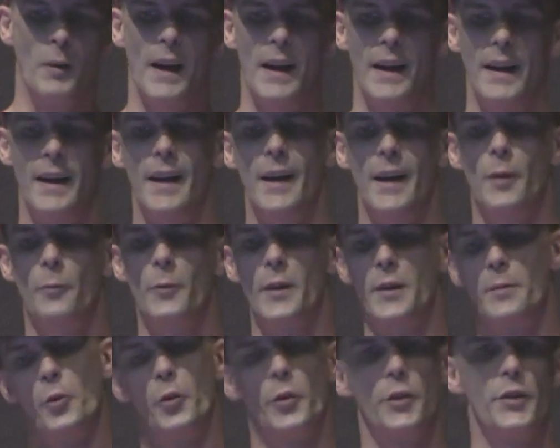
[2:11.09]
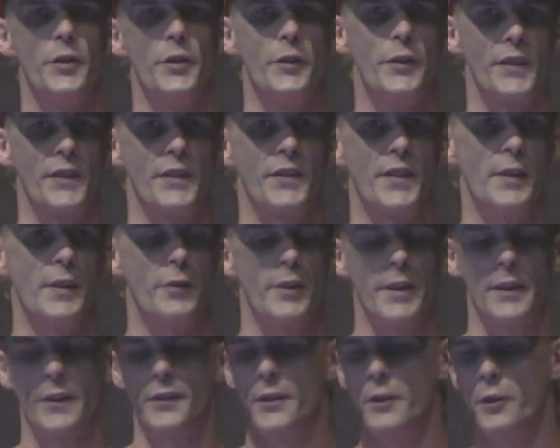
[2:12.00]
uh, with a more
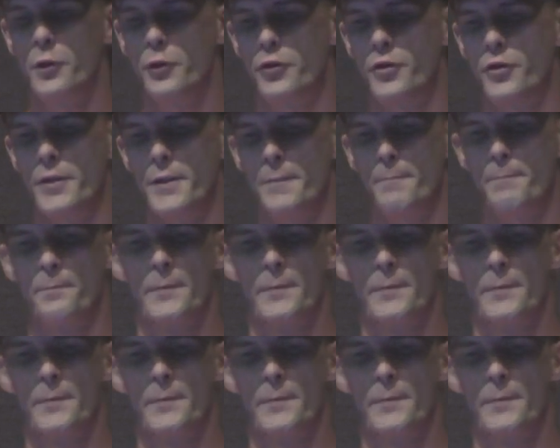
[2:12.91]
user-centric solution.